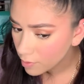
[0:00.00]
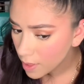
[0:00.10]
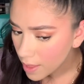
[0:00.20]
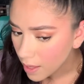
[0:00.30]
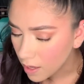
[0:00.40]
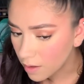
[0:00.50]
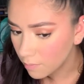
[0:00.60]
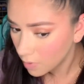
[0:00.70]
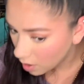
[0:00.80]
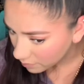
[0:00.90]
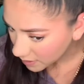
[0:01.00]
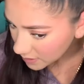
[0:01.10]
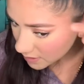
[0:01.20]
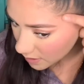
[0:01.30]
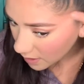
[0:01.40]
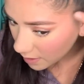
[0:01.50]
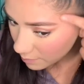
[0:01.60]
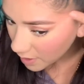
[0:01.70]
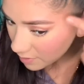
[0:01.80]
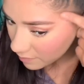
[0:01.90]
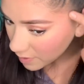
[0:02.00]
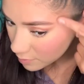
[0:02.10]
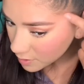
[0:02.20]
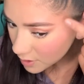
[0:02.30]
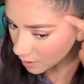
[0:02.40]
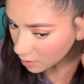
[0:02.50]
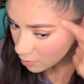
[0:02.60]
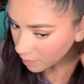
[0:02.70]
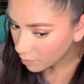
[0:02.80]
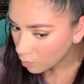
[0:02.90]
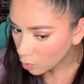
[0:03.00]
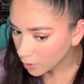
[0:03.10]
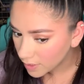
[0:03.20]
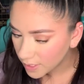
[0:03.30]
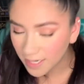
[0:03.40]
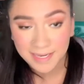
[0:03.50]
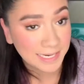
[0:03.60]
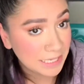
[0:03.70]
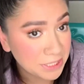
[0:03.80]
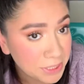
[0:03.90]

Obviously, I might have used a little bit more than I needed.